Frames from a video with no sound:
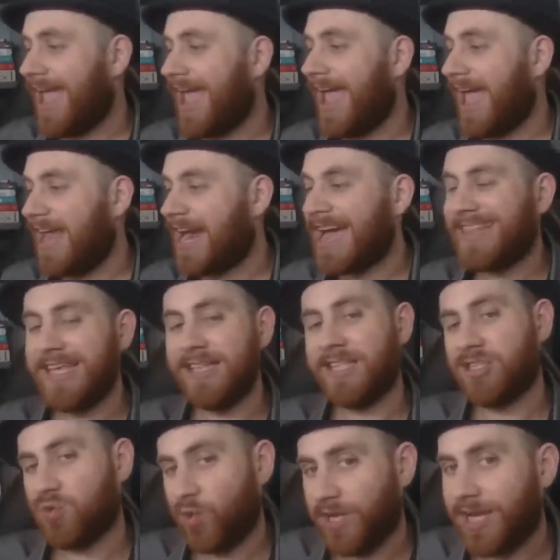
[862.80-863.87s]
And I think
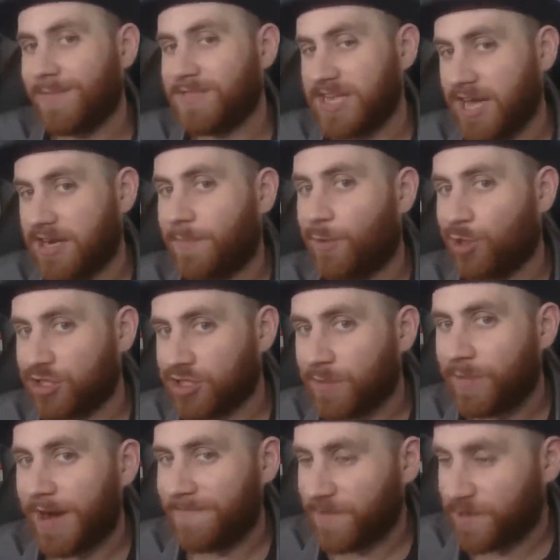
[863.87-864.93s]
this really comes down to
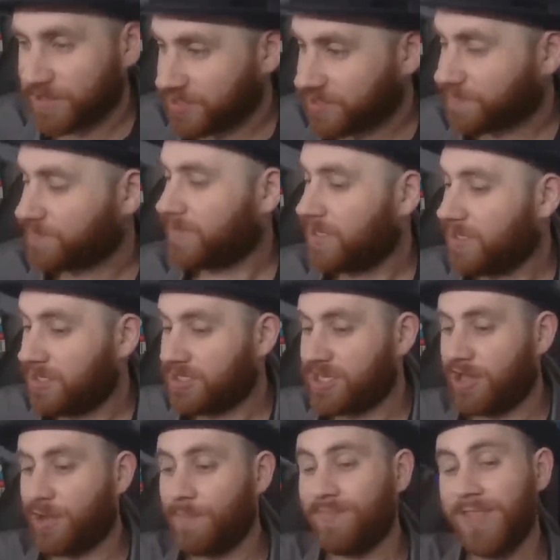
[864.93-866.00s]
personal preference.
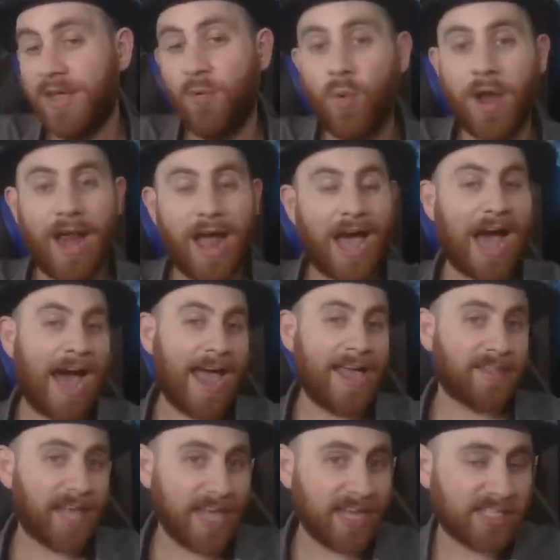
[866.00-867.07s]
So, what
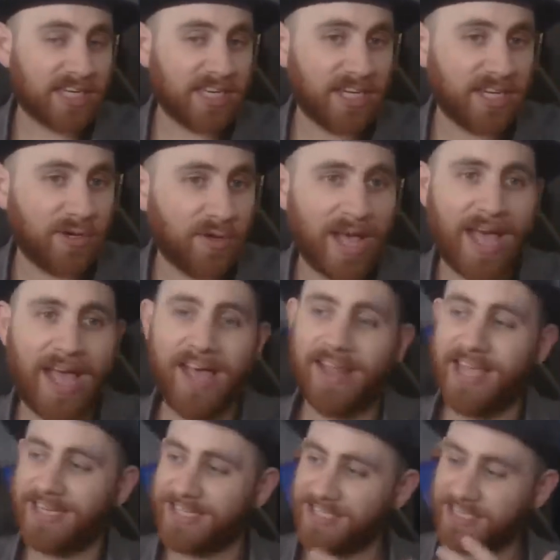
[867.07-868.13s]
I like to do, I
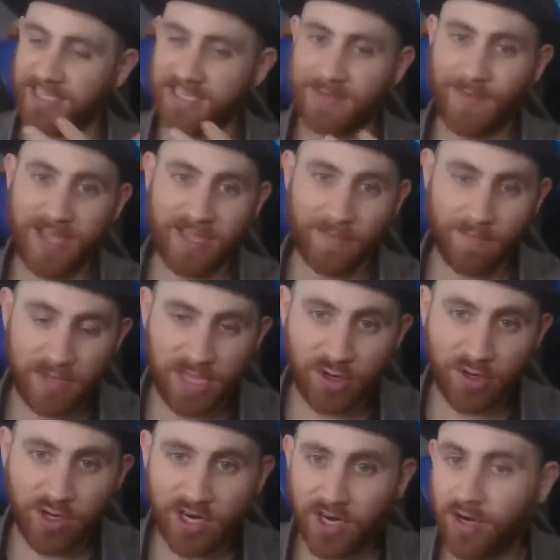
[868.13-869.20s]
like to stick to my
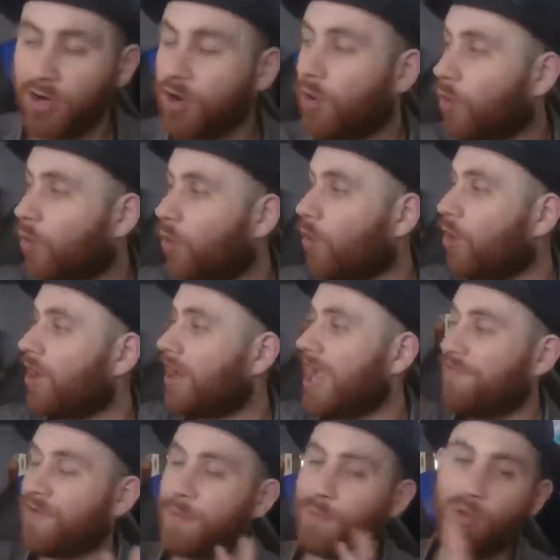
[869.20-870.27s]
computer, or
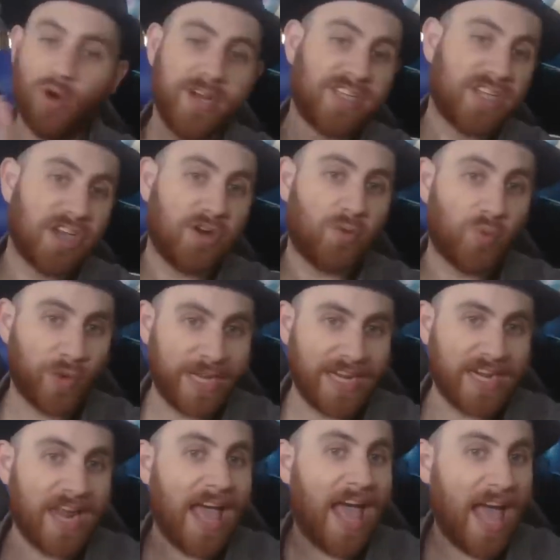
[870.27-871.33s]
if I'm going to go
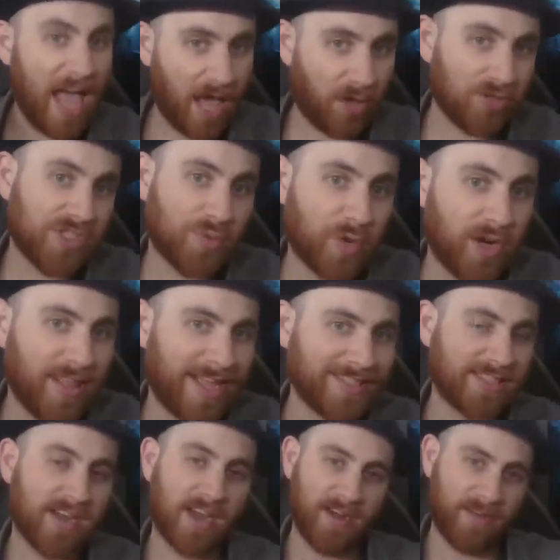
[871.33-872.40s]
read elsewhere
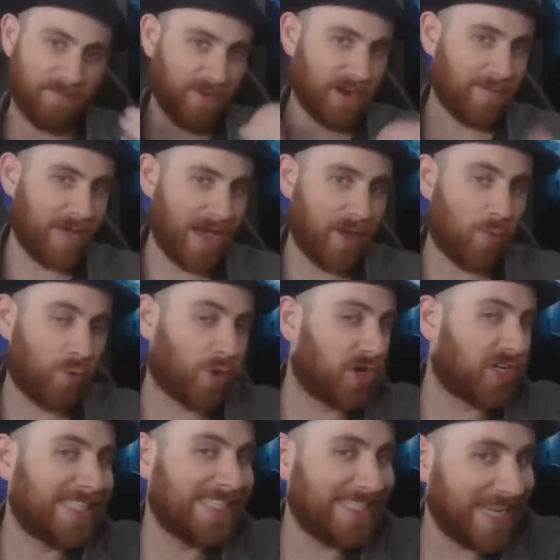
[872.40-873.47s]
that's not in front of my
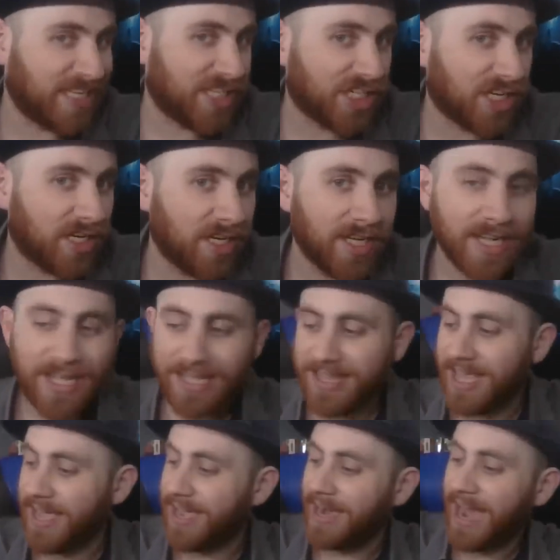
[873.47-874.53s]
workstation,
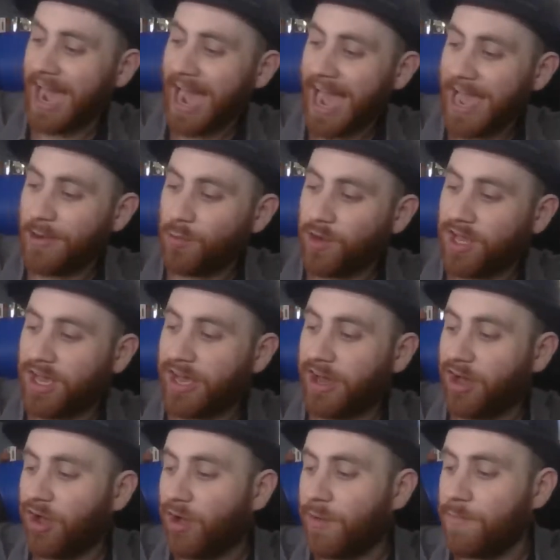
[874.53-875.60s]
then I
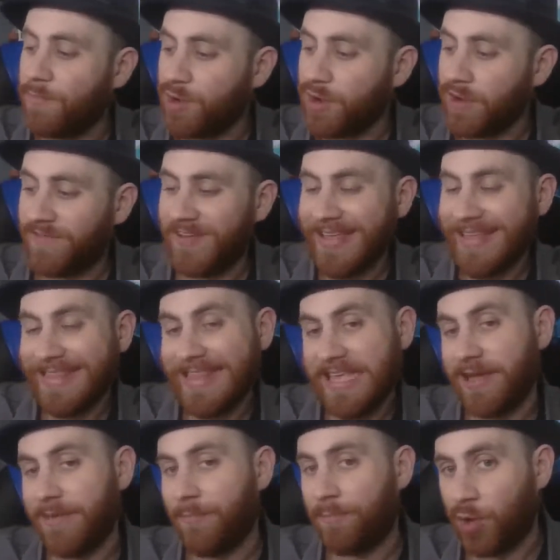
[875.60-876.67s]
will move
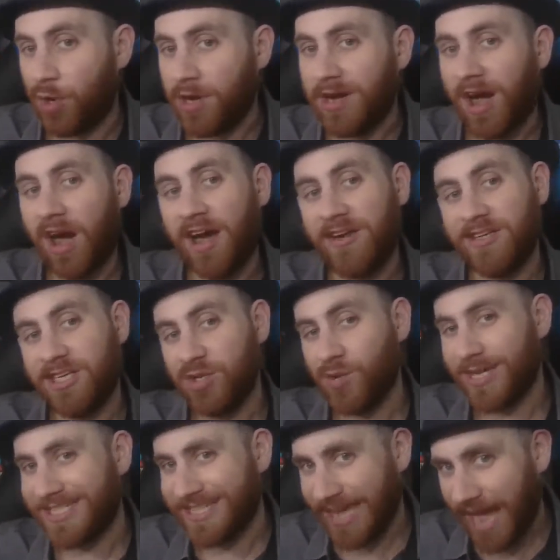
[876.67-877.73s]
the book
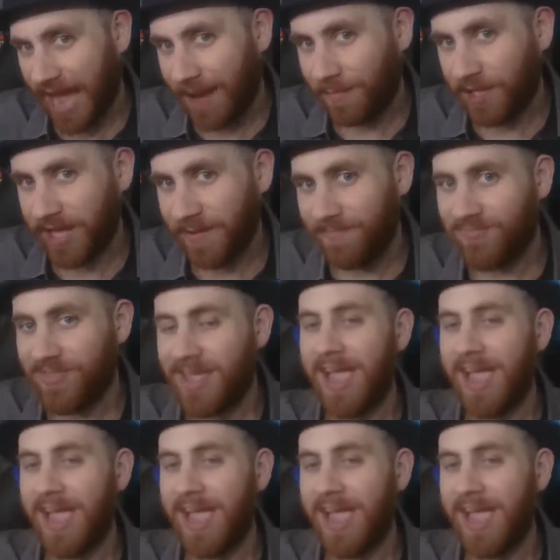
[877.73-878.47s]
onto a tablet